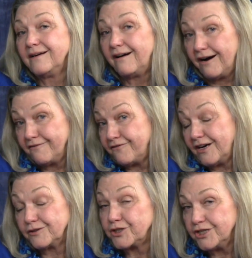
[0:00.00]
I
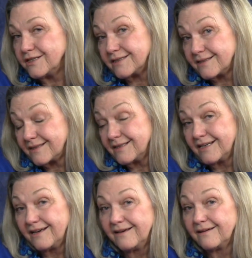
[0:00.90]
found Jesus.
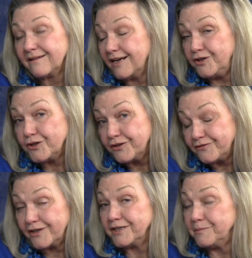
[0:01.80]
Yeah. And you can
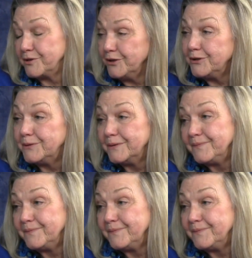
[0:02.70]
find him too.